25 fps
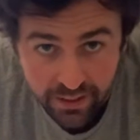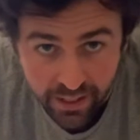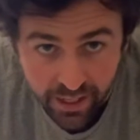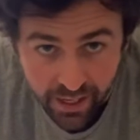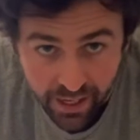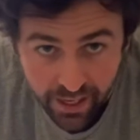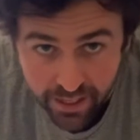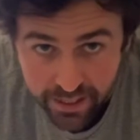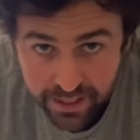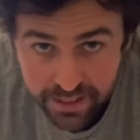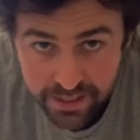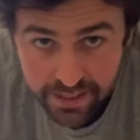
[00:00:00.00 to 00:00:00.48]

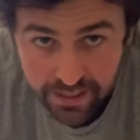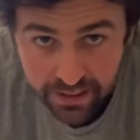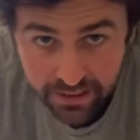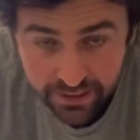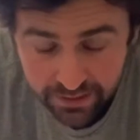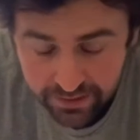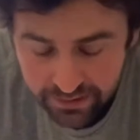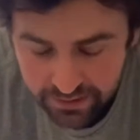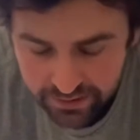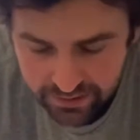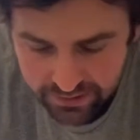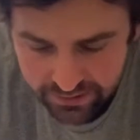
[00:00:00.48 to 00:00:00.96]
8,
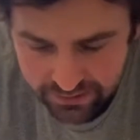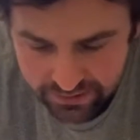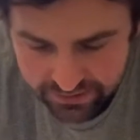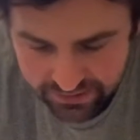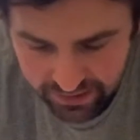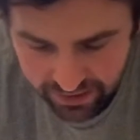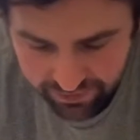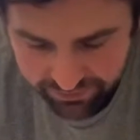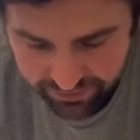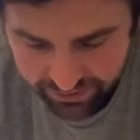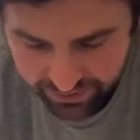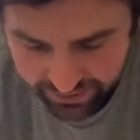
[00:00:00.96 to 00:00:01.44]

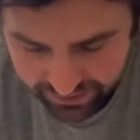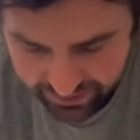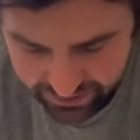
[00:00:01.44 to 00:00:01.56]
7,